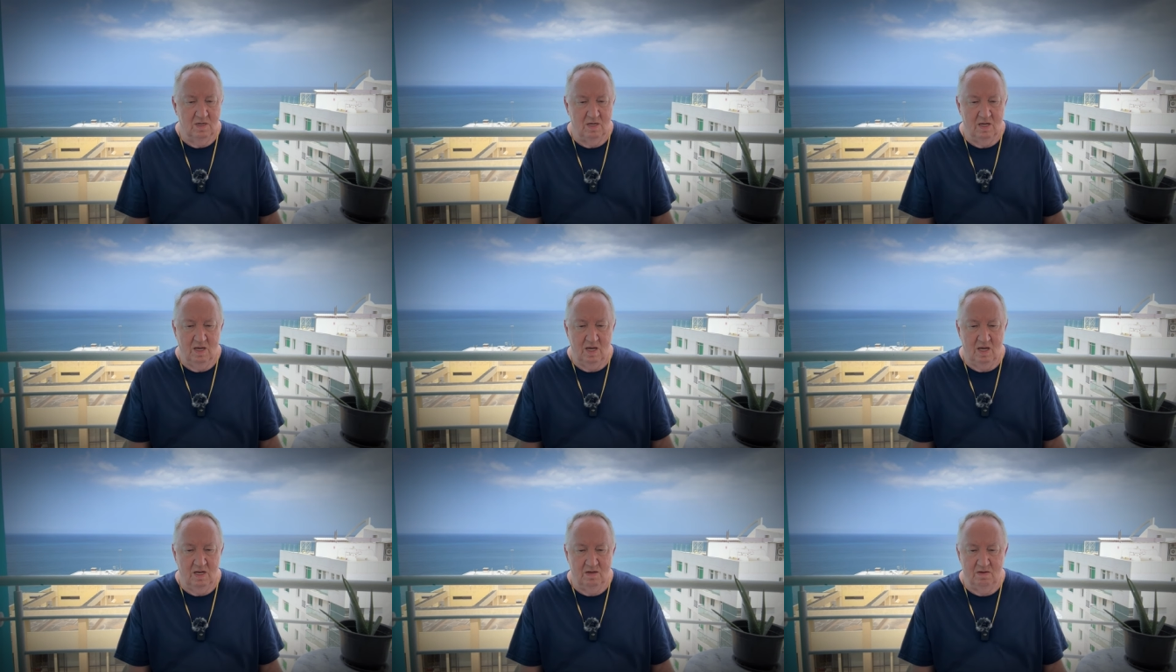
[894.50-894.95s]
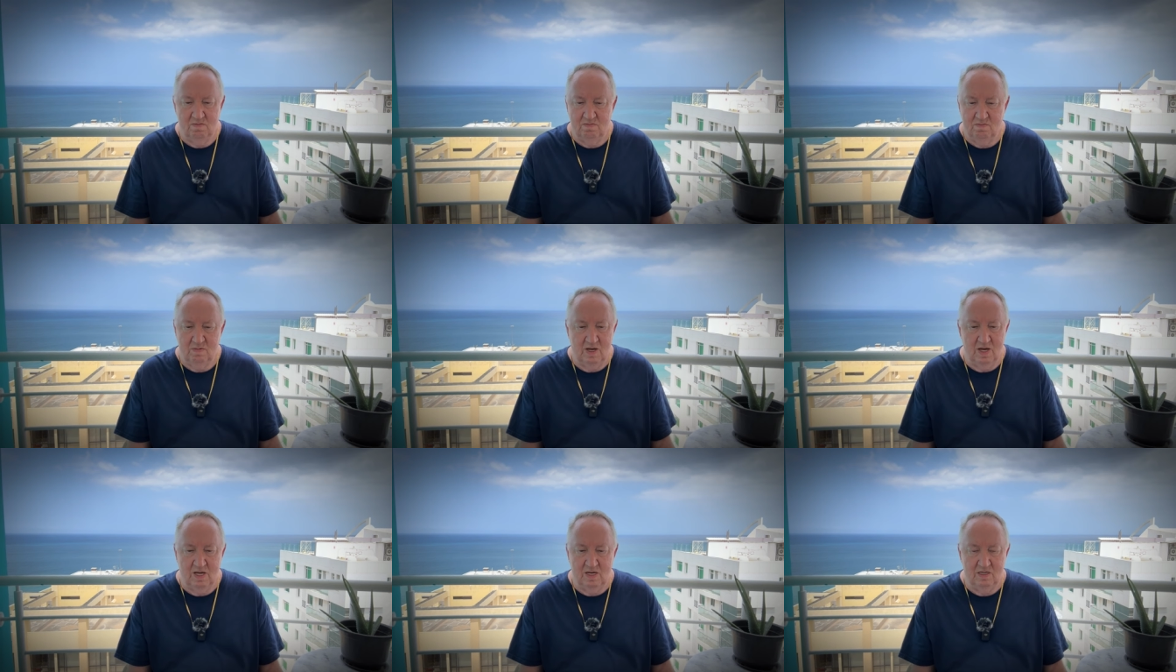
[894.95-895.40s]
and
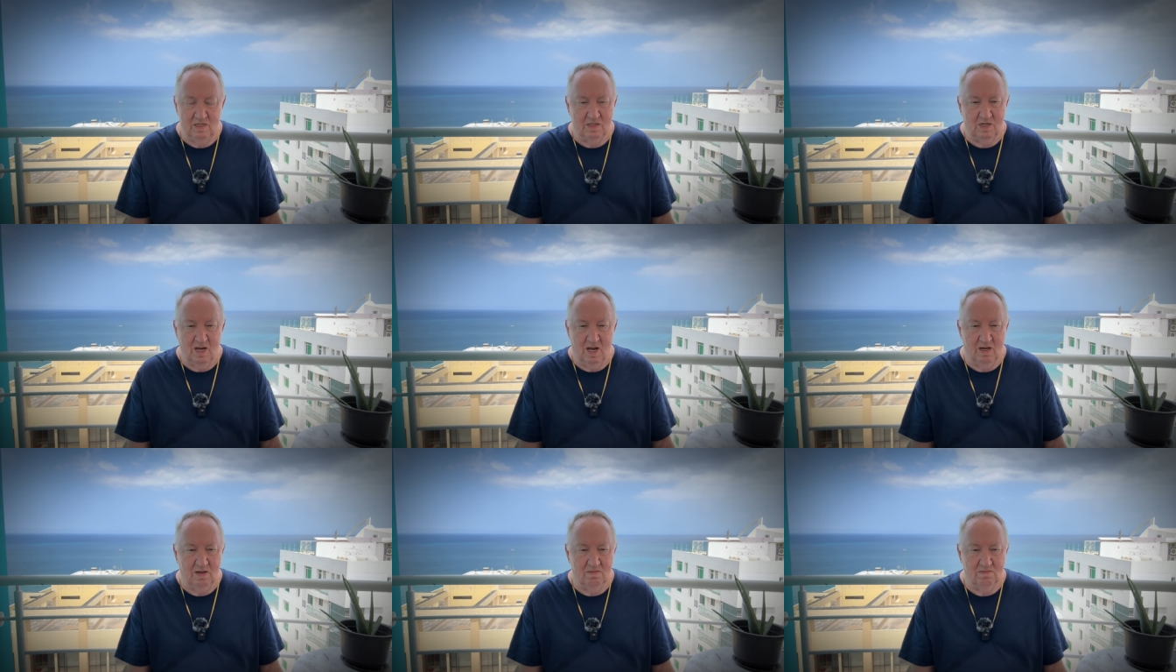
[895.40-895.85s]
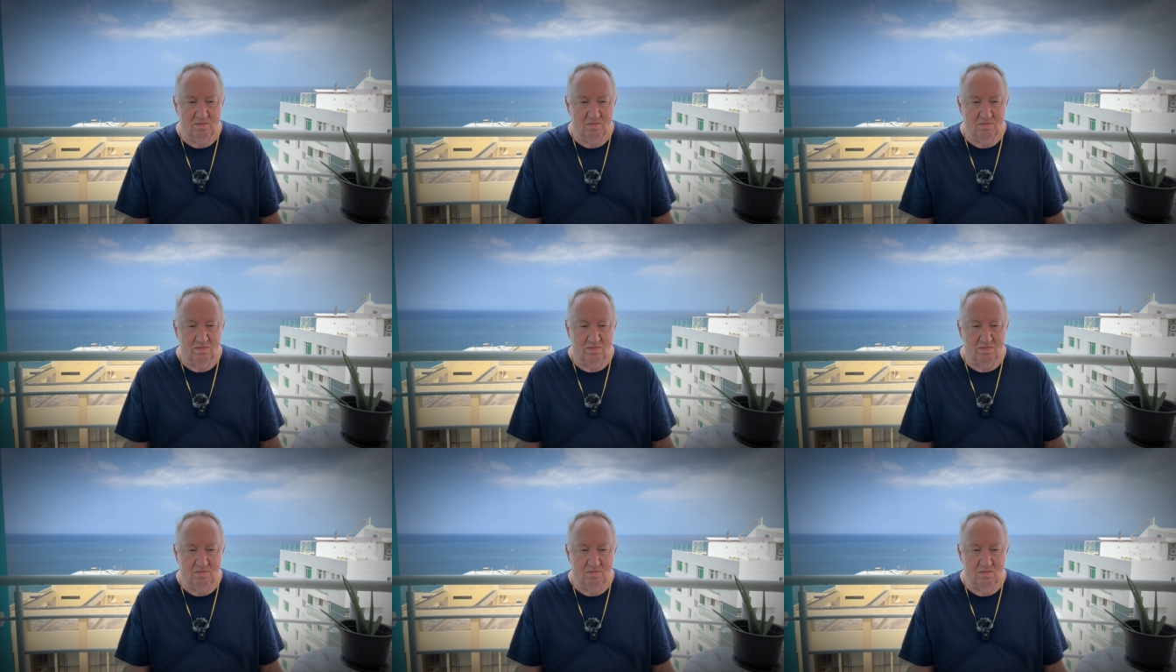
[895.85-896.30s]
man, it's like
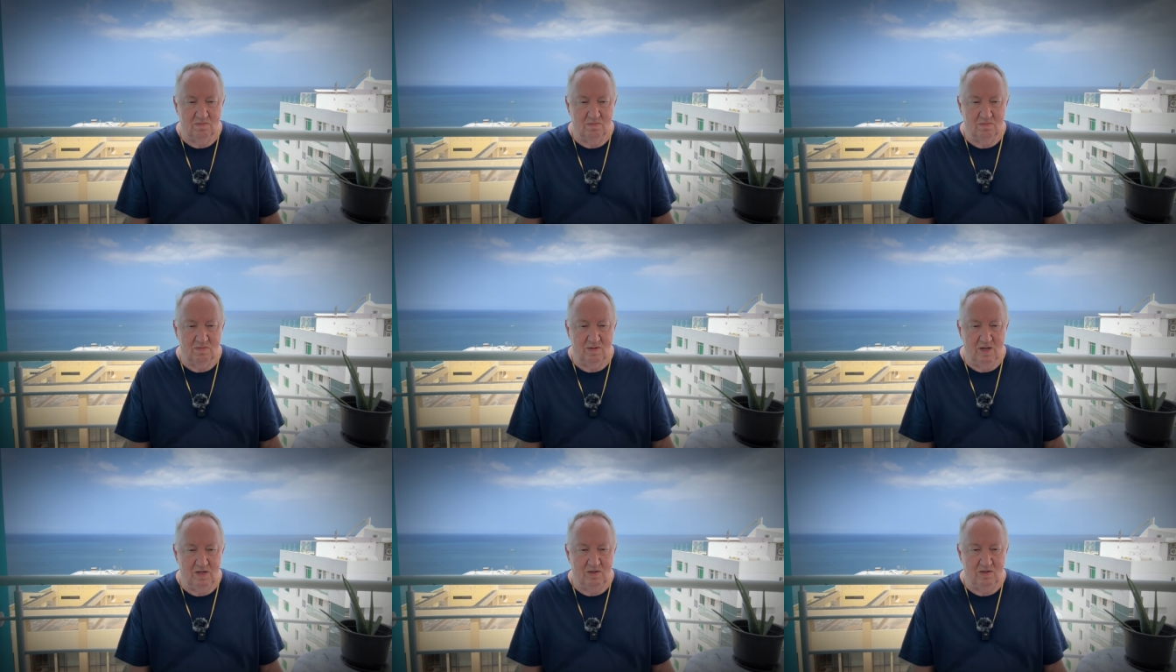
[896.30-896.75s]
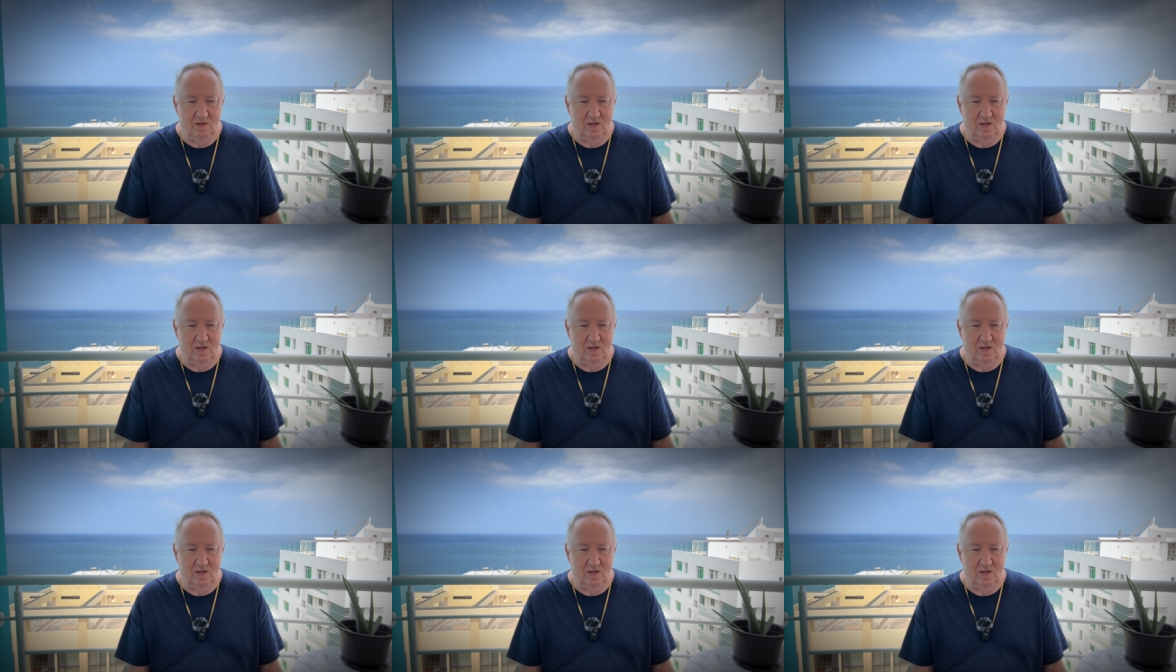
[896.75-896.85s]
they